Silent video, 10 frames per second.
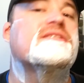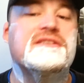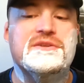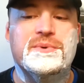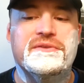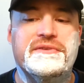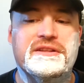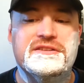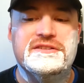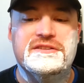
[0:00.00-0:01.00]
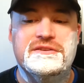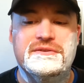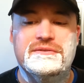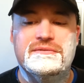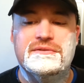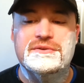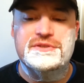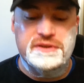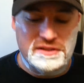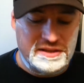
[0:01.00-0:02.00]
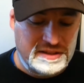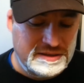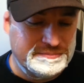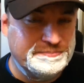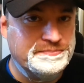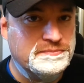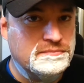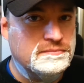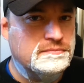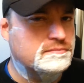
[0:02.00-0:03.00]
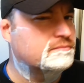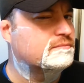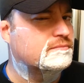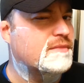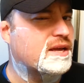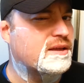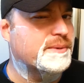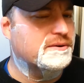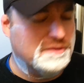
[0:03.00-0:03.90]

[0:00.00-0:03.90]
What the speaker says: such a weird feeling just to go straight like that. That came out